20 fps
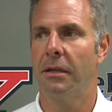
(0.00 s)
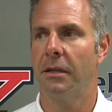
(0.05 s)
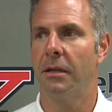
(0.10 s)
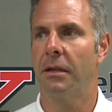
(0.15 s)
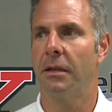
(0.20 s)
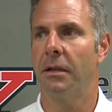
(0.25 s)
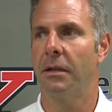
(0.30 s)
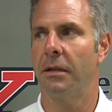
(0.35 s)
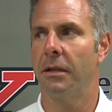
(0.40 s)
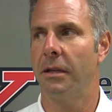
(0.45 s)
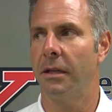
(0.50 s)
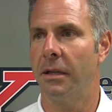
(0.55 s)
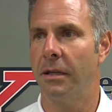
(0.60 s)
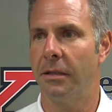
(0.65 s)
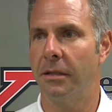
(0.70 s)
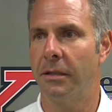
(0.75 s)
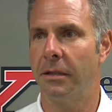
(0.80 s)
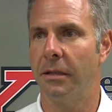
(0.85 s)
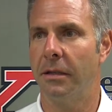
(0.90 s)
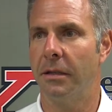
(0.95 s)

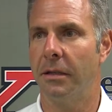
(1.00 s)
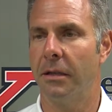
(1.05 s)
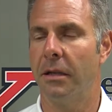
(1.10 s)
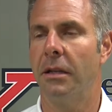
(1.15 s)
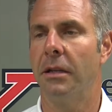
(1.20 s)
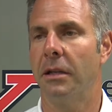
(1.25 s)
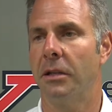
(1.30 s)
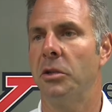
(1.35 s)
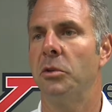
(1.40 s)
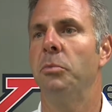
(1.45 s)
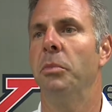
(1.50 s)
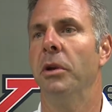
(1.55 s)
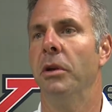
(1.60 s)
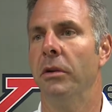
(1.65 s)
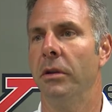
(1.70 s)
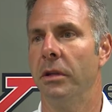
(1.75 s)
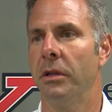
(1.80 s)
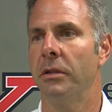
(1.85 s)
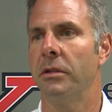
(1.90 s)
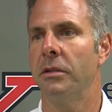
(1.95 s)
and
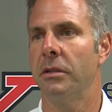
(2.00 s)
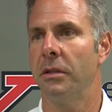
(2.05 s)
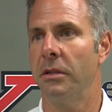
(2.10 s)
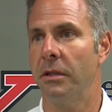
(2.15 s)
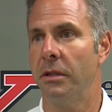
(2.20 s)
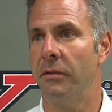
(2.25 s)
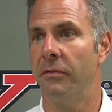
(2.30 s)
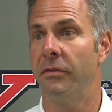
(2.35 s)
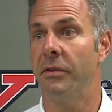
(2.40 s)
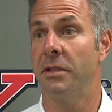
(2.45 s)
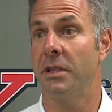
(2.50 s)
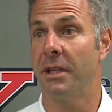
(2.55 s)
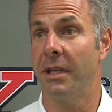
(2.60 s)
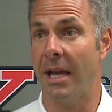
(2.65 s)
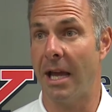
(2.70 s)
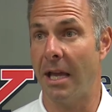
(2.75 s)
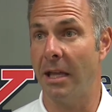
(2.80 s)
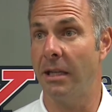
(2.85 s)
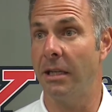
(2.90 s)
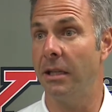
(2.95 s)
experience the
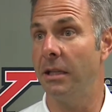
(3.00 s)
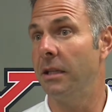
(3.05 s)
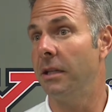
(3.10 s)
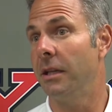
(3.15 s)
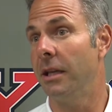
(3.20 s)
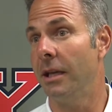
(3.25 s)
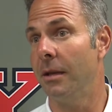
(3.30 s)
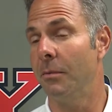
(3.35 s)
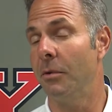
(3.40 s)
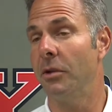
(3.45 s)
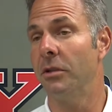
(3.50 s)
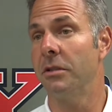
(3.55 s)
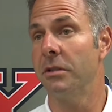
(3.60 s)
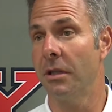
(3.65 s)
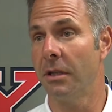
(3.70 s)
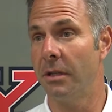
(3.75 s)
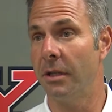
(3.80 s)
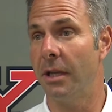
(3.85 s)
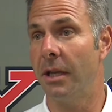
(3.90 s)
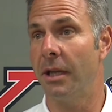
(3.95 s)
physicality of the game on
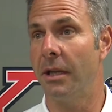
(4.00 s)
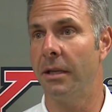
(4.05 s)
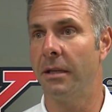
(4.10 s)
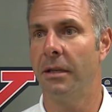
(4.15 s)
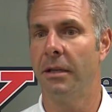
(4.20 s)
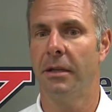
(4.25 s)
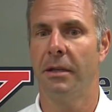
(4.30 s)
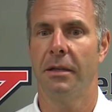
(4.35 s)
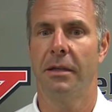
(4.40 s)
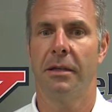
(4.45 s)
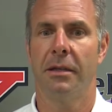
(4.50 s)
Sunday,